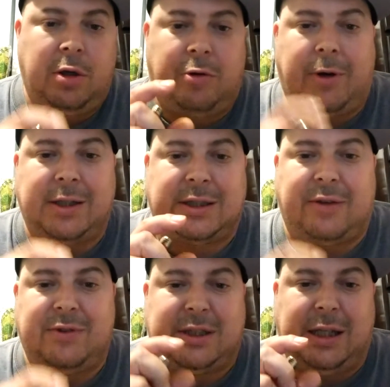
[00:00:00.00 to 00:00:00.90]
Cryse
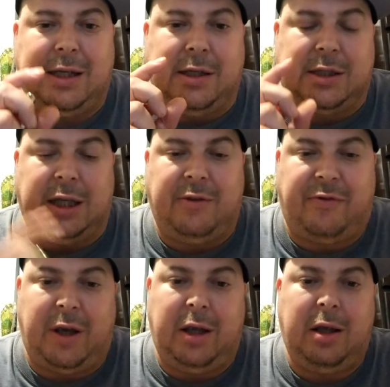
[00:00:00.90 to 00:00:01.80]
17
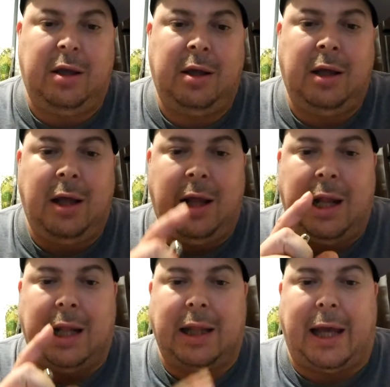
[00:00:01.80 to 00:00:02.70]
TV.
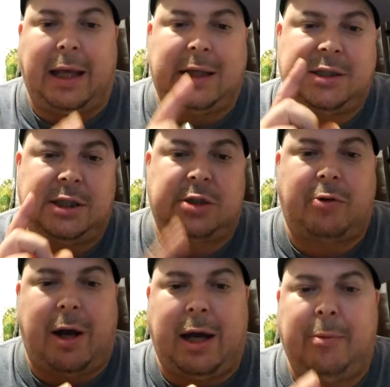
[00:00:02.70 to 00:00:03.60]
Like,
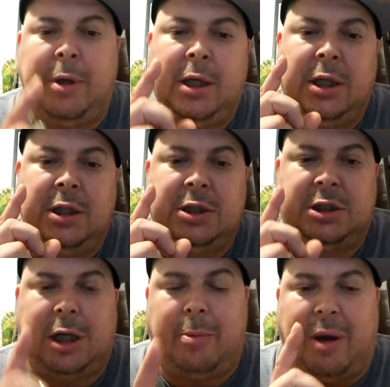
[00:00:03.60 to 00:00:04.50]
subscribe,
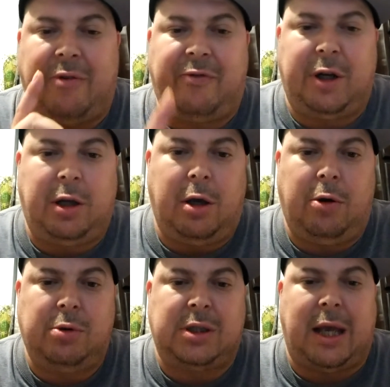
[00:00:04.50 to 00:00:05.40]
share my
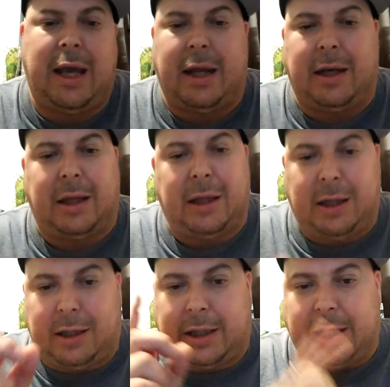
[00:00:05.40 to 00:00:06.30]
videos, and
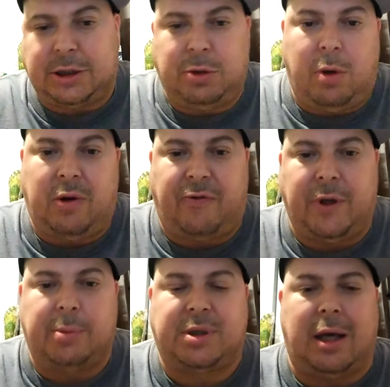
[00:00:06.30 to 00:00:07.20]
catch you on the
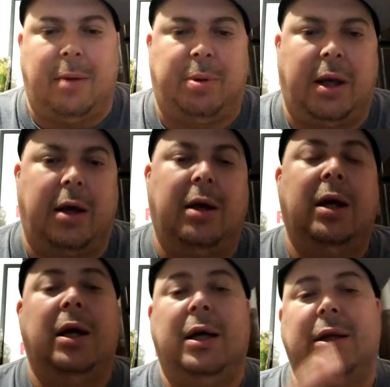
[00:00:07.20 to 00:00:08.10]
flip side, player.
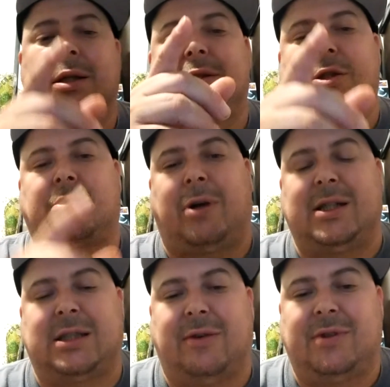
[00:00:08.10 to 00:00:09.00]
This is
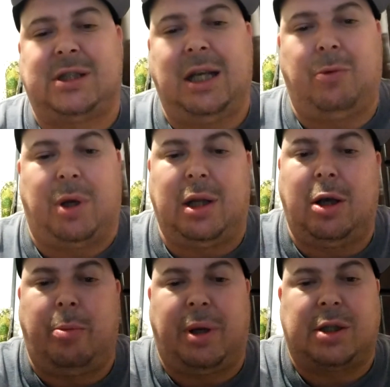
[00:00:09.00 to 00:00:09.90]
Cryse 17 with a
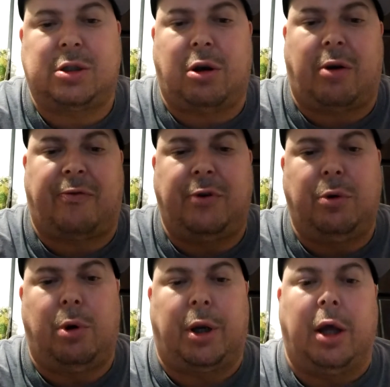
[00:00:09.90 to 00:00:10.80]
little bit of talk for
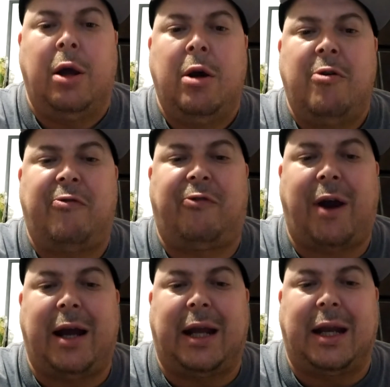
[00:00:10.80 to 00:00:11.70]
you on a
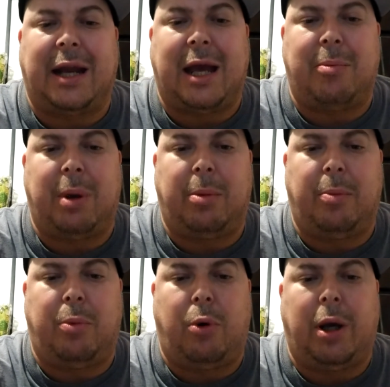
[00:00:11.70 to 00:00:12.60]
Friday night, baby
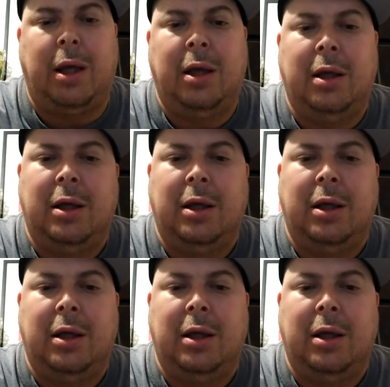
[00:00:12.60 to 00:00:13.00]
boy.